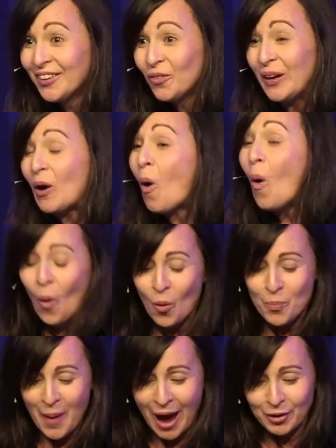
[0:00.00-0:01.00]
We all
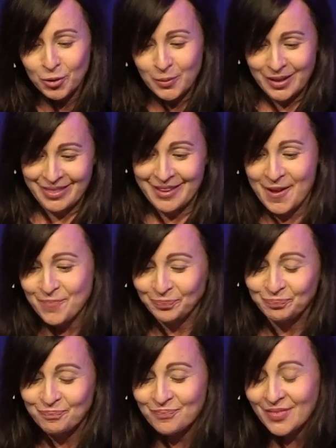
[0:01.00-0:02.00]
battle with it.
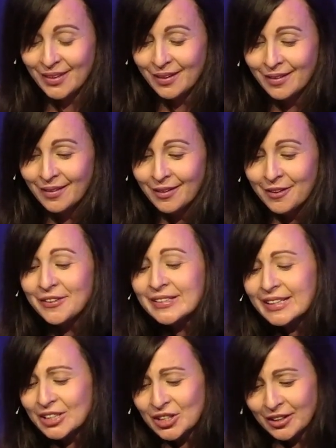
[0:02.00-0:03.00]

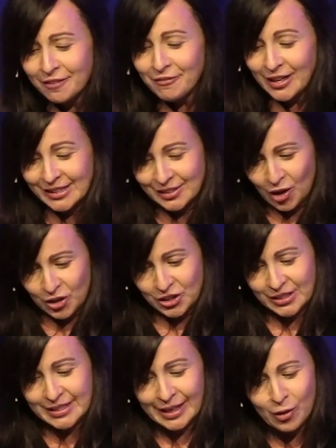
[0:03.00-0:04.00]
Physician and researcher
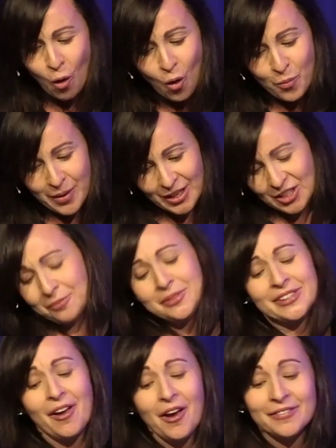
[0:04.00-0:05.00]
Dean Ormish
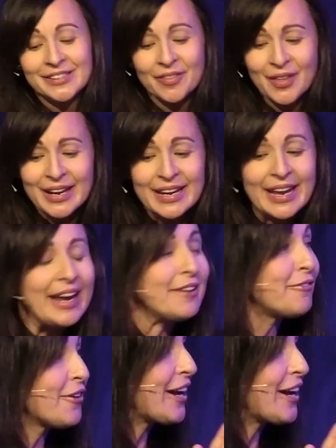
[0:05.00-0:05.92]
observes that the need for